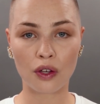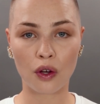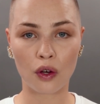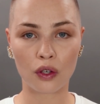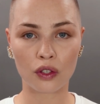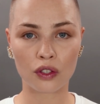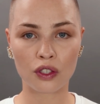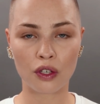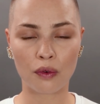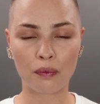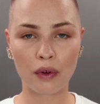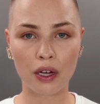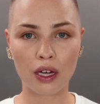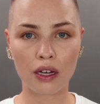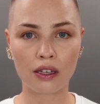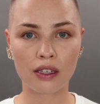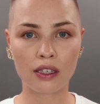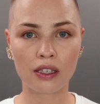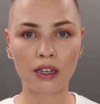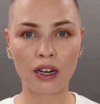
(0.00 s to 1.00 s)
got some
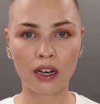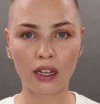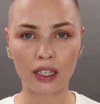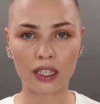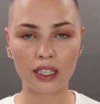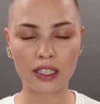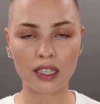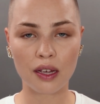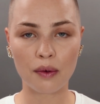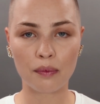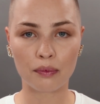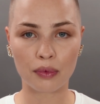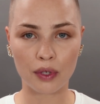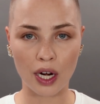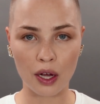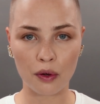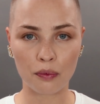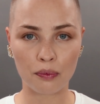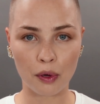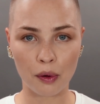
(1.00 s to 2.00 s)
coloured
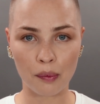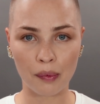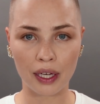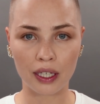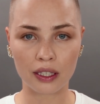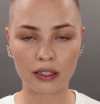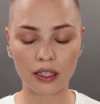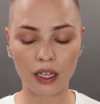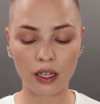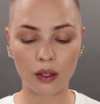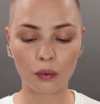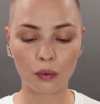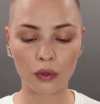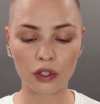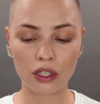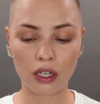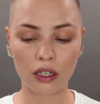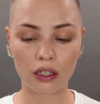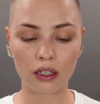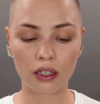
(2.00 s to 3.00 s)
brow pomades,
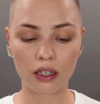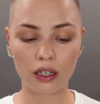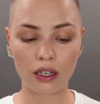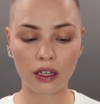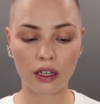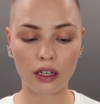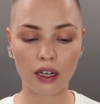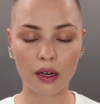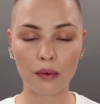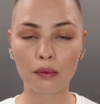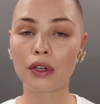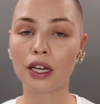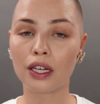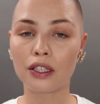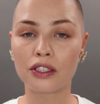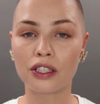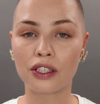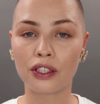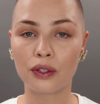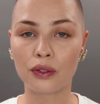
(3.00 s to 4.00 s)
which I'm
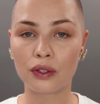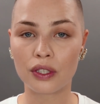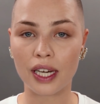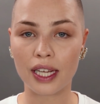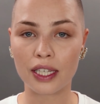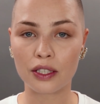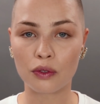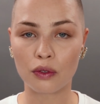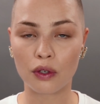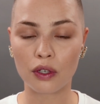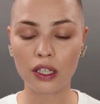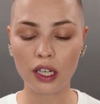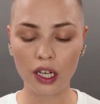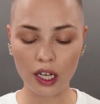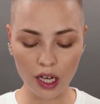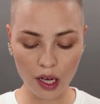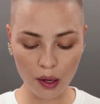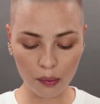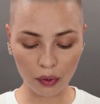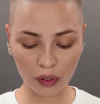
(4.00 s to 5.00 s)
going to use later on.
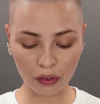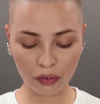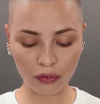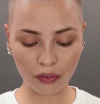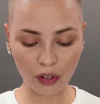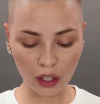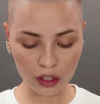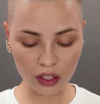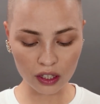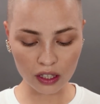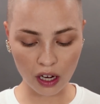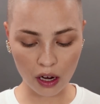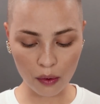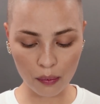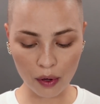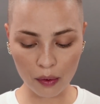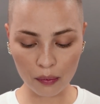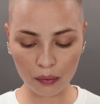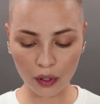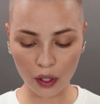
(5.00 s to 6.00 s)
But first
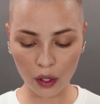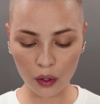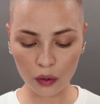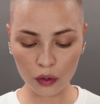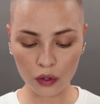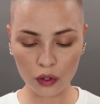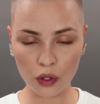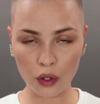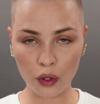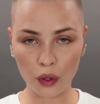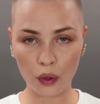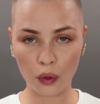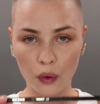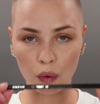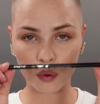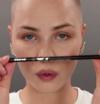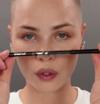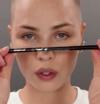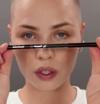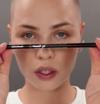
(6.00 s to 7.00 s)
up, I'm going
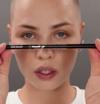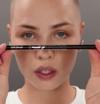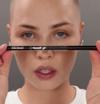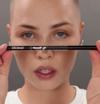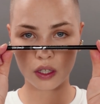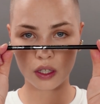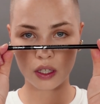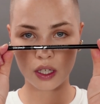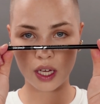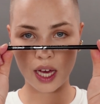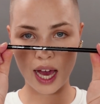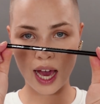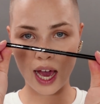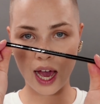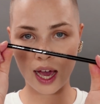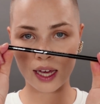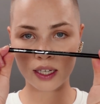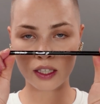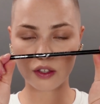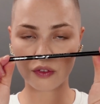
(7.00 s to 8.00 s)
to
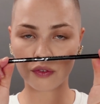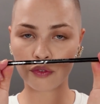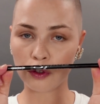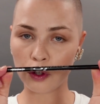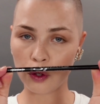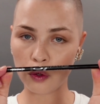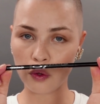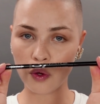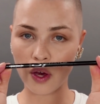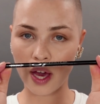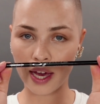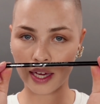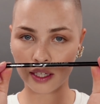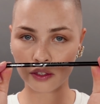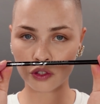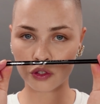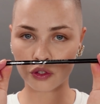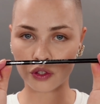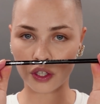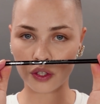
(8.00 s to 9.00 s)
add a few
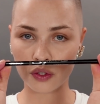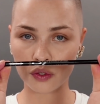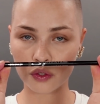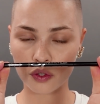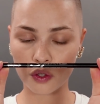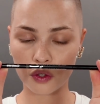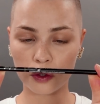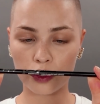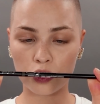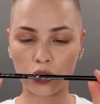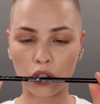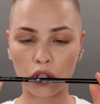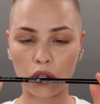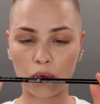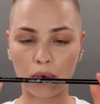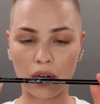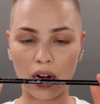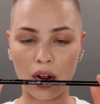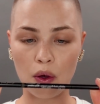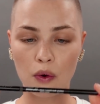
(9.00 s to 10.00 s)
hair strokes to
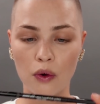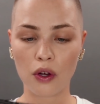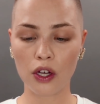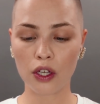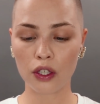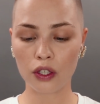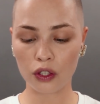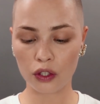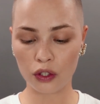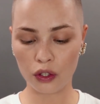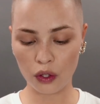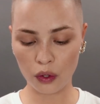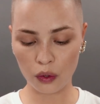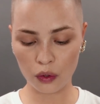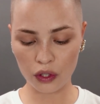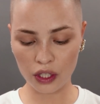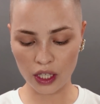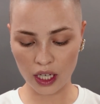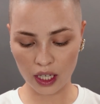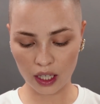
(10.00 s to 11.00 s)
the brow
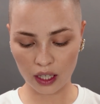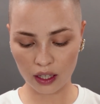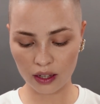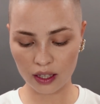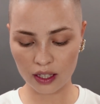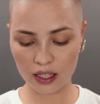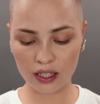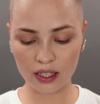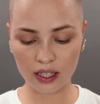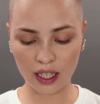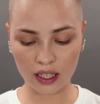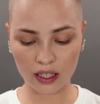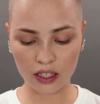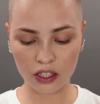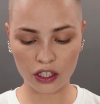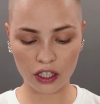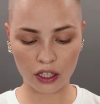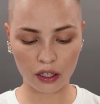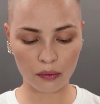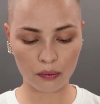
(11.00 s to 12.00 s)
using the
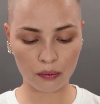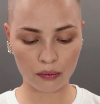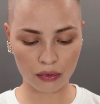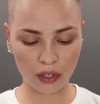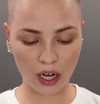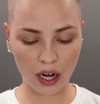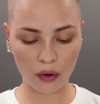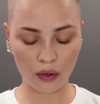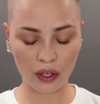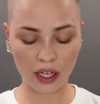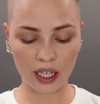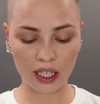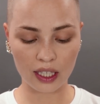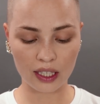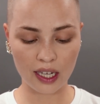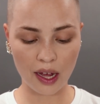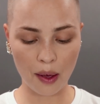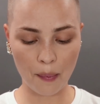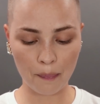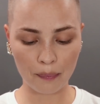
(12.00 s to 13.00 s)
signature brow
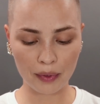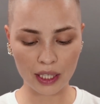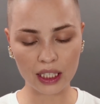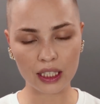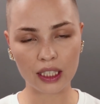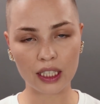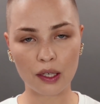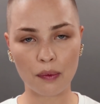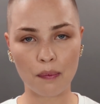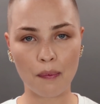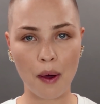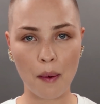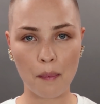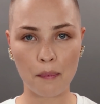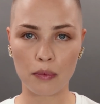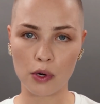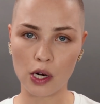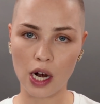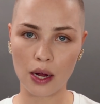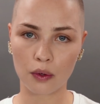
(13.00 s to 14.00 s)
in medium
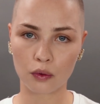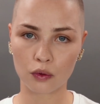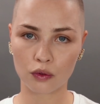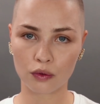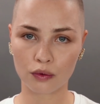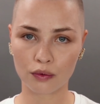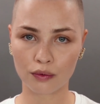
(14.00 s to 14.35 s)
brown.